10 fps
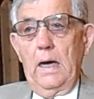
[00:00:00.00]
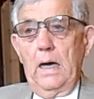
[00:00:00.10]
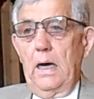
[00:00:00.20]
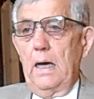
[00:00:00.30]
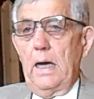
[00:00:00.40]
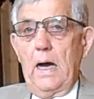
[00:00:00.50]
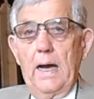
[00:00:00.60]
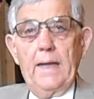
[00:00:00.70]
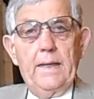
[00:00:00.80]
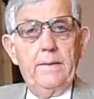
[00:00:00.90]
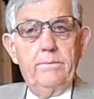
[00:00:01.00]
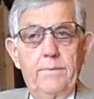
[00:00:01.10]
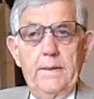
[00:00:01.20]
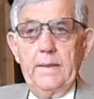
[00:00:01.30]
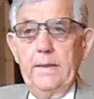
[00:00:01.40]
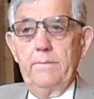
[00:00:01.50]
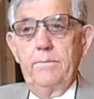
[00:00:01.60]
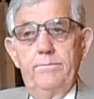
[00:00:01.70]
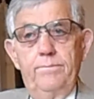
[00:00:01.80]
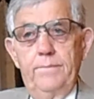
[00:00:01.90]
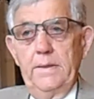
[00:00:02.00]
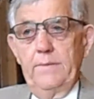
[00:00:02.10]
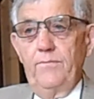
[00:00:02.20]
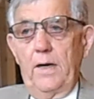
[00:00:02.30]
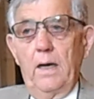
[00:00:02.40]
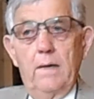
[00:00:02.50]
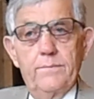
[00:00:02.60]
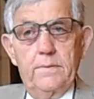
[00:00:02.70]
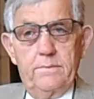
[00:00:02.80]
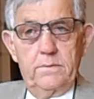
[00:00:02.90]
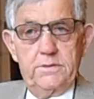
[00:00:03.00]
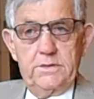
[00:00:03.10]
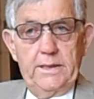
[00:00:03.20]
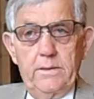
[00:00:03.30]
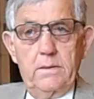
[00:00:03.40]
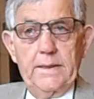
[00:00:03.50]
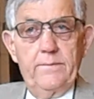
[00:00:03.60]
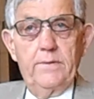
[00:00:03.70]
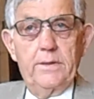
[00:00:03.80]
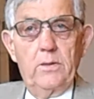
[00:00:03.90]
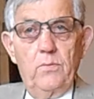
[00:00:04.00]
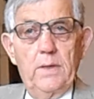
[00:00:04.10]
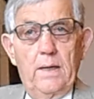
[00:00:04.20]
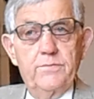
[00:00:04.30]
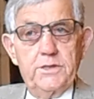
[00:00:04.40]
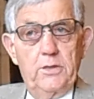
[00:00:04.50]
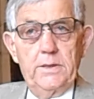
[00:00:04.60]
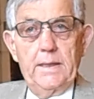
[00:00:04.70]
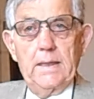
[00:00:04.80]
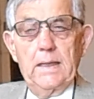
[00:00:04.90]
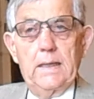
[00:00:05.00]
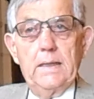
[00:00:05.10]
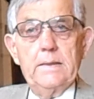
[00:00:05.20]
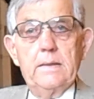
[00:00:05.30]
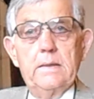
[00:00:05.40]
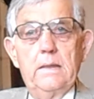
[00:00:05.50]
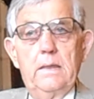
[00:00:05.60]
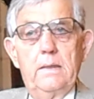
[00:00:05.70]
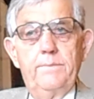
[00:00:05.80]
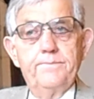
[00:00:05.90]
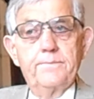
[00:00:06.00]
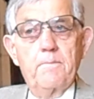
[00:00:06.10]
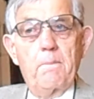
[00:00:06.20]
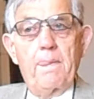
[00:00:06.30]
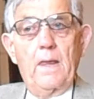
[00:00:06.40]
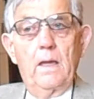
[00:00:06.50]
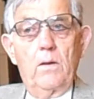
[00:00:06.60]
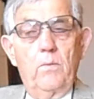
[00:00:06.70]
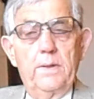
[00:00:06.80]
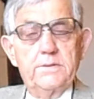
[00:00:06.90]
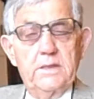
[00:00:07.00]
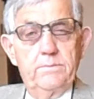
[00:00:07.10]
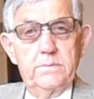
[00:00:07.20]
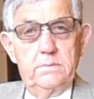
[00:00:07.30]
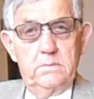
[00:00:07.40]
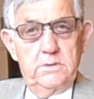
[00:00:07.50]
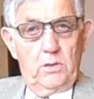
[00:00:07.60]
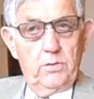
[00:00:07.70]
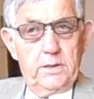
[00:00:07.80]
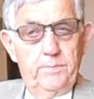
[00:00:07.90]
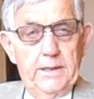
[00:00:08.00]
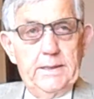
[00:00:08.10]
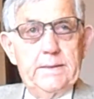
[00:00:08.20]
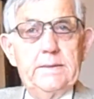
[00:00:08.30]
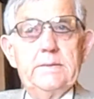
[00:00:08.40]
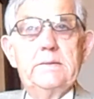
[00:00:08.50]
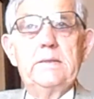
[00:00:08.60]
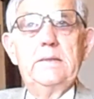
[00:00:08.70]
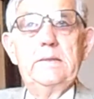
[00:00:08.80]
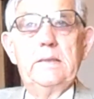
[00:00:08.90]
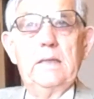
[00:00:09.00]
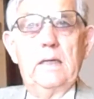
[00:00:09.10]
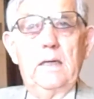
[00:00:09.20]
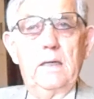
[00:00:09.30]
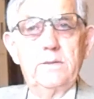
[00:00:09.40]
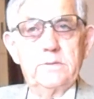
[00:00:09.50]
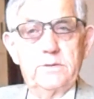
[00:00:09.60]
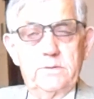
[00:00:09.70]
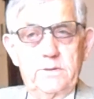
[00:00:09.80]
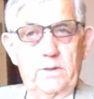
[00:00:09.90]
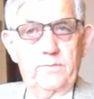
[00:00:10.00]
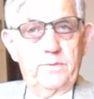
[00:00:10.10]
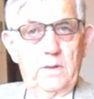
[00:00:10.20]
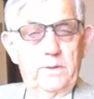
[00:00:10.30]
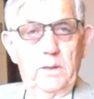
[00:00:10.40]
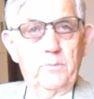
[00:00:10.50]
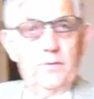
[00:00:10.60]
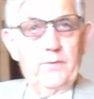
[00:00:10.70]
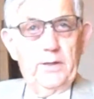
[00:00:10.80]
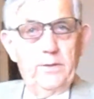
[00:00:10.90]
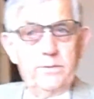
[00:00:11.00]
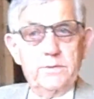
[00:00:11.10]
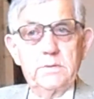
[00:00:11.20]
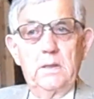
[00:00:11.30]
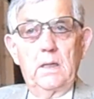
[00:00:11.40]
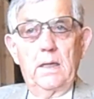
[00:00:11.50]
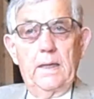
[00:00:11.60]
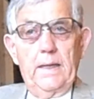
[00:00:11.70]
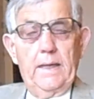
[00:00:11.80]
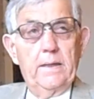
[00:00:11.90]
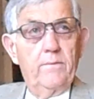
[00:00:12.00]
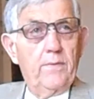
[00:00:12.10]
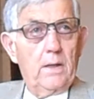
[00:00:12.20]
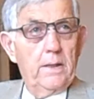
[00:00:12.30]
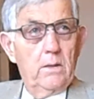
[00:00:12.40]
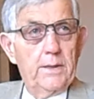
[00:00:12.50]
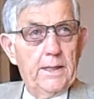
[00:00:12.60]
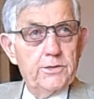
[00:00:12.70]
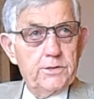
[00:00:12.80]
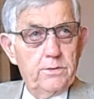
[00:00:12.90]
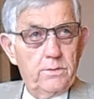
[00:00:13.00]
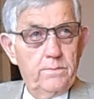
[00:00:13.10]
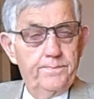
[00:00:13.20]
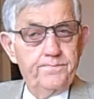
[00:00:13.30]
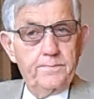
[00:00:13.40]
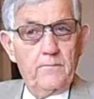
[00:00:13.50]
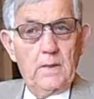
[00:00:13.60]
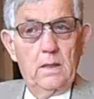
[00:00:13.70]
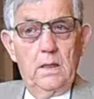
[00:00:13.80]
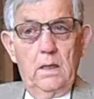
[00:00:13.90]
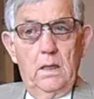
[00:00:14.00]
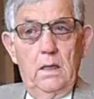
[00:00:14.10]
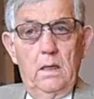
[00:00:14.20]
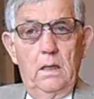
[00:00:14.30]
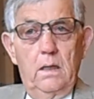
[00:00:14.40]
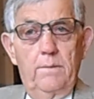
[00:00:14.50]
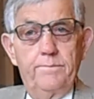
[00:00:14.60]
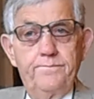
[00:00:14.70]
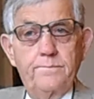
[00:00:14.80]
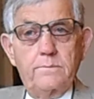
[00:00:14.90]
Uh, I am involved still, even though I've slowed down a lot, uh, with some zone committees and uh, served a number of years head of our international um,